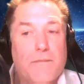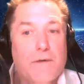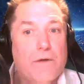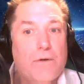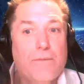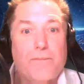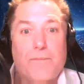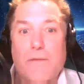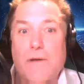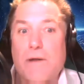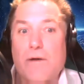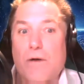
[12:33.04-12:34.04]
You know,
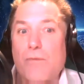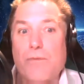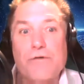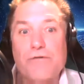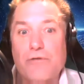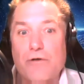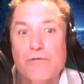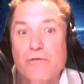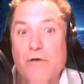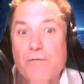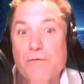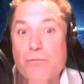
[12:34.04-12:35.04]
it always starts
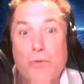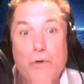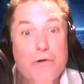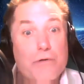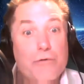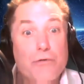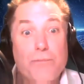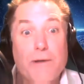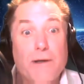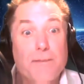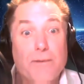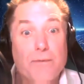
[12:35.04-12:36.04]
off with 1 or 2
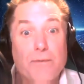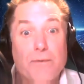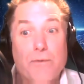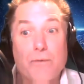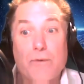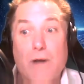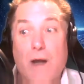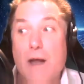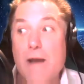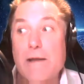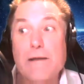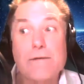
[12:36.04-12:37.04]
people who
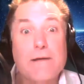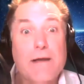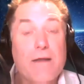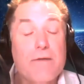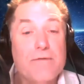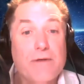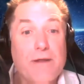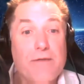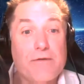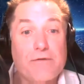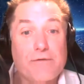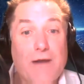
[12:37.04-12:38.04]
kind of get together and say,
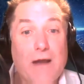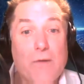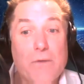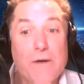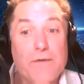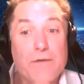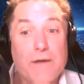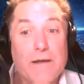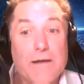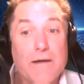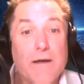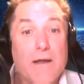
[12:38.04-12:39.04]
this is how we
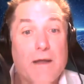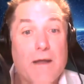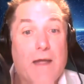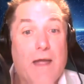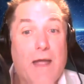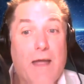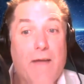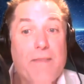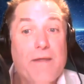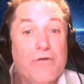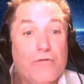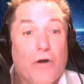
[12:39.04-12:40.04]
think. And
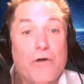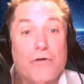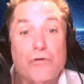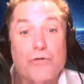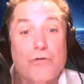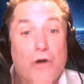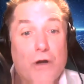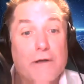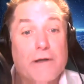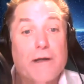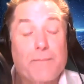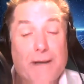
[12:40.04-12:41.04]
they start
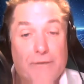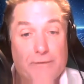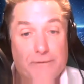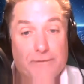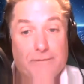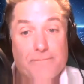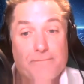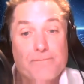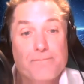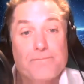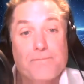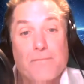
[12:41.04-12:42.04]
talking about it.
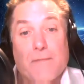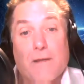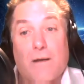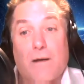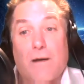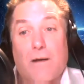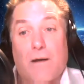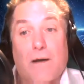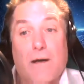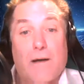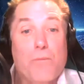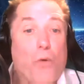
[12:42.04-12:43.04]

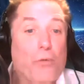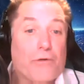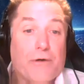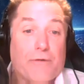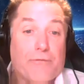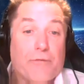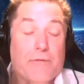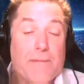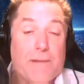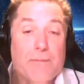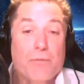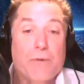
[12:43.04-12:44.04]
I'm old enough to
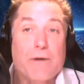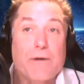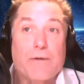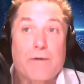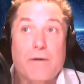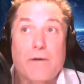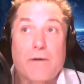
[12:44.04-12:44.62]
remember when